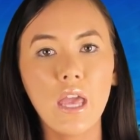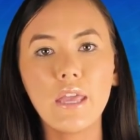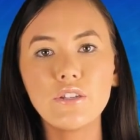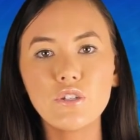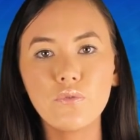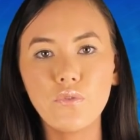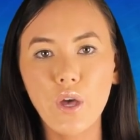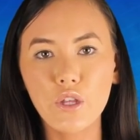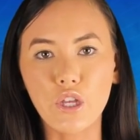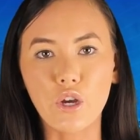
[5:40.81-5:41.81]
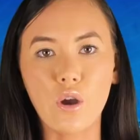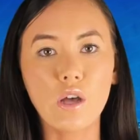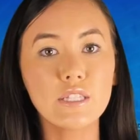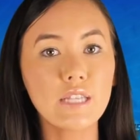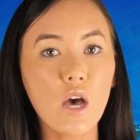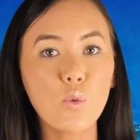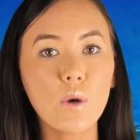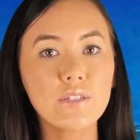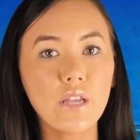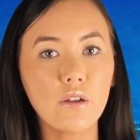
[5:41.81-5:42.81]
engine failure on
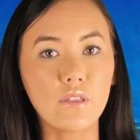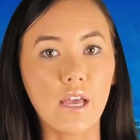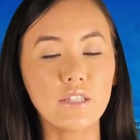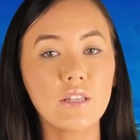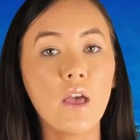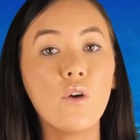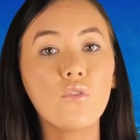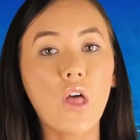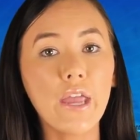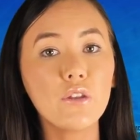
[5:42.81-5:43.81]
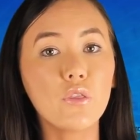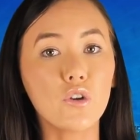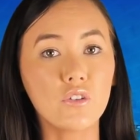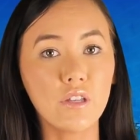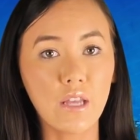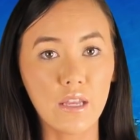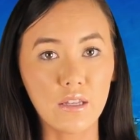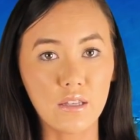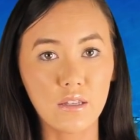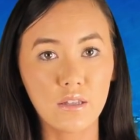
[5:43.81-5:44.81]
Southwest Airlines Flight thirteen
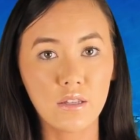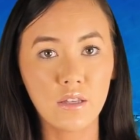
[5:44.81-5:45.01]
eighty.